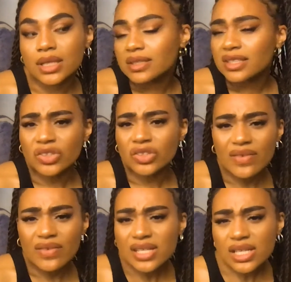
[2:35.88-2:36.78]
just
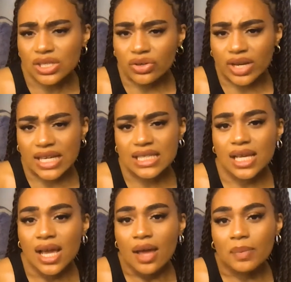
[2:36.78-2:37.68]
creative industries,
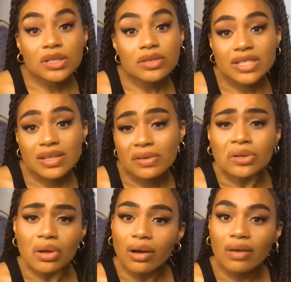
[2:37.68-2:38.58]
because obviously there's
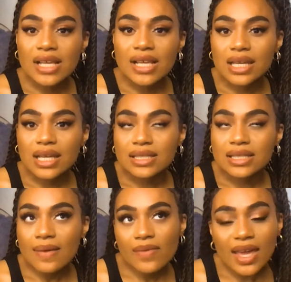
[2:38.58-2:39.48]
not a lot of us in
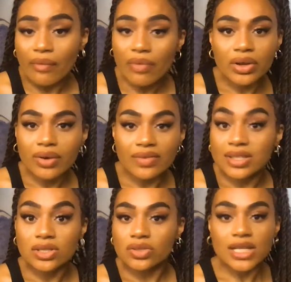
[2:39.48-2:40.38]
TV or other creative
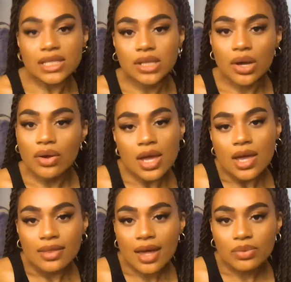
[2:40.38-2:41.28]
industries, so
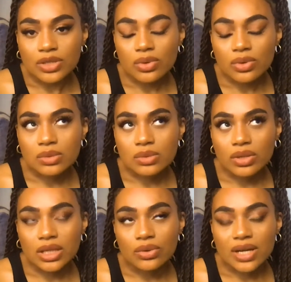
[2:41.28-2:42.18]
that's what
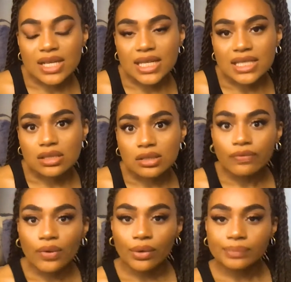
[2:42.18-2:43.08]
the organisation's
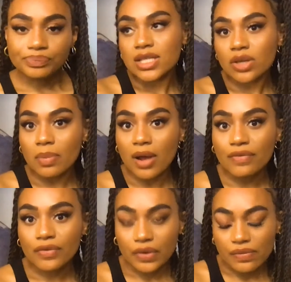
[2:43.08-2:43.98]
for. So I applied
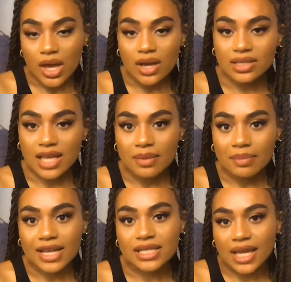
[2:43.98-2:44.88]
for a few of those, and I
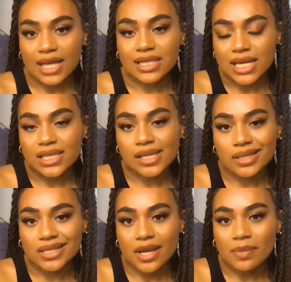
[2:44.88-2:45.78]
managed to get an
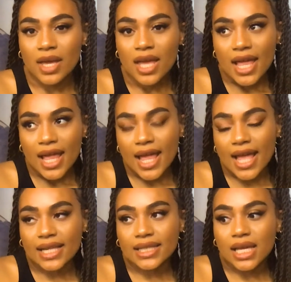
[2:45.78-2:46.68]
internship
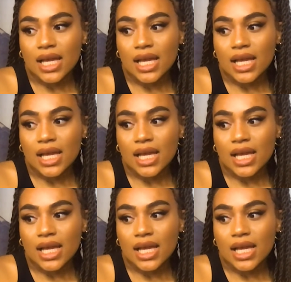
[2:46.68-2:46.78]
in